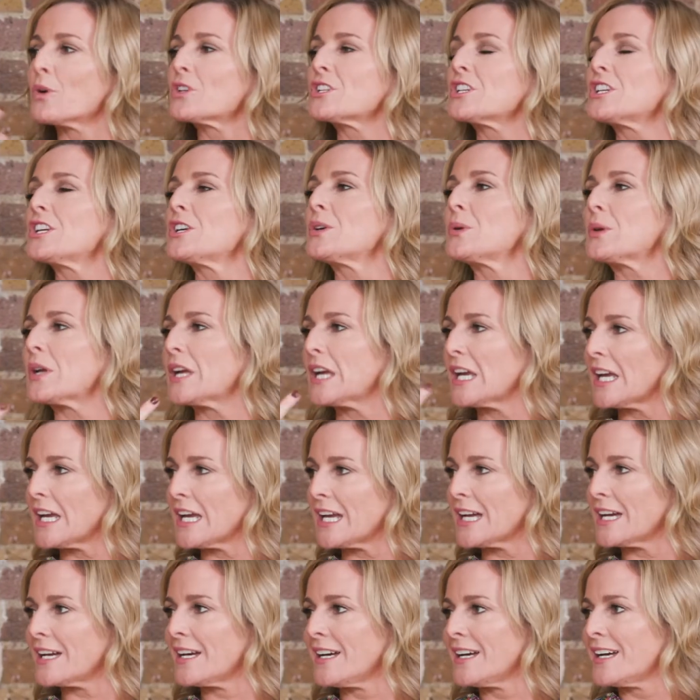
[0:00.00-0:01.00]
do you
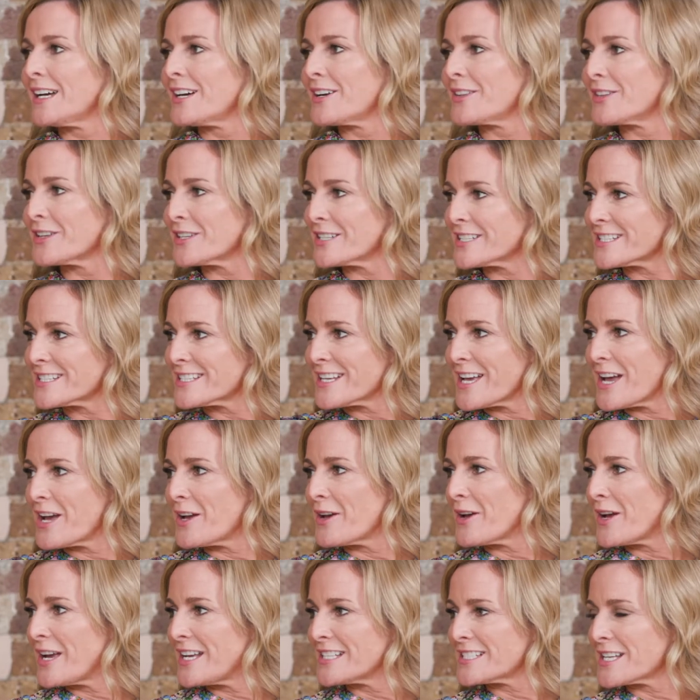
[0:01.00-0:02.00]
hear
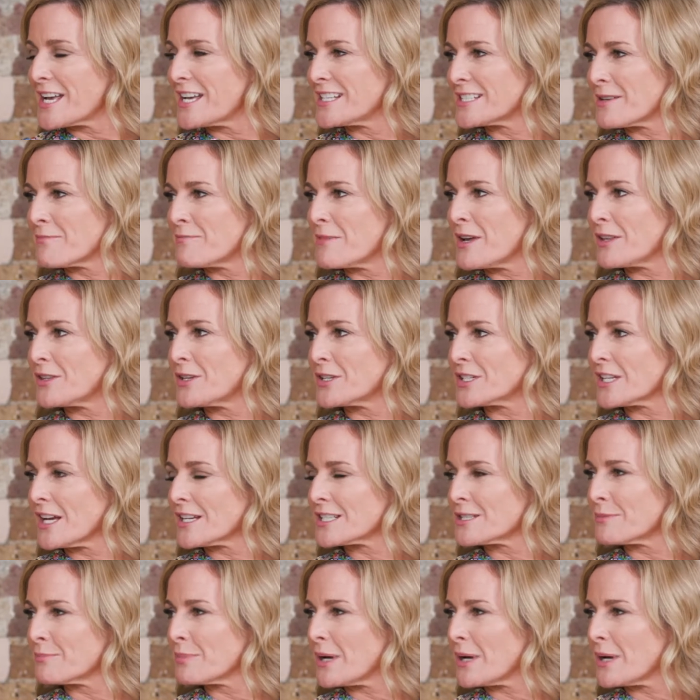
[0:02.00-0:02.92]
that is a myth you'd like to